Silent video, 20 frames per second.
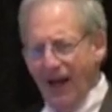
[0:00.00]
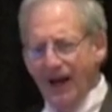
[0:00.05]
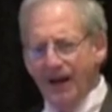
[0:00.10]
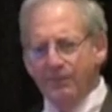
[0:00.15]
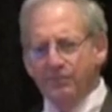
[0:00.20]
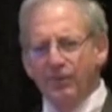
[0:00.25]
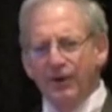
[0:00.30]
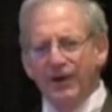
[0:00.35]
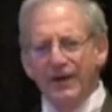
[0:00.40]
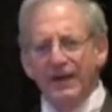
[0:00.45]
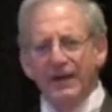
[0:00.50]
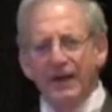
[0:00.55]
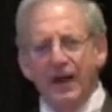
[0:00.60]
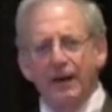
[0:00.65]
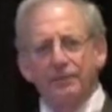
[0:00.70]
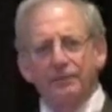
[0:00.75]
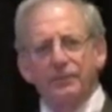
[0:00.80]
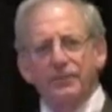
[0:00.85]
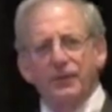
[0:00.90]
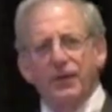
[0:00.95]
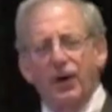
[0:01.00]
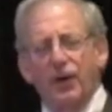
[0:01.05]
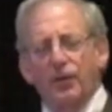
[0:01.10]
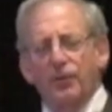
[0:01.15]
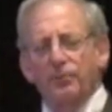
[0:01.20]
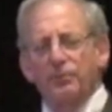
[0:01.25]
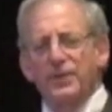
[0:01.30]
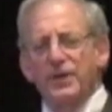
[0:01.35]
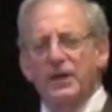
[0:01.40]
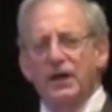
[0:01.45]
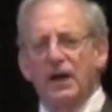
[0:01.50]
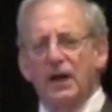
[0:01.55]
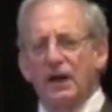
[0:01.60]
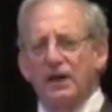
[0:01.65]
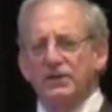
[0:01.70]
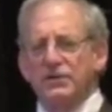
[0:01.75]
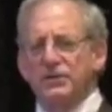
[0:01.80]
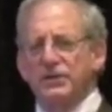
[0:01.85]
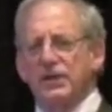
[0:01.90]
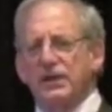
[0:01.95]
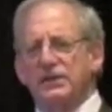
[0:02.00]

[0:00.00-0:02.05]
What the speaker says: I bring it up, though, because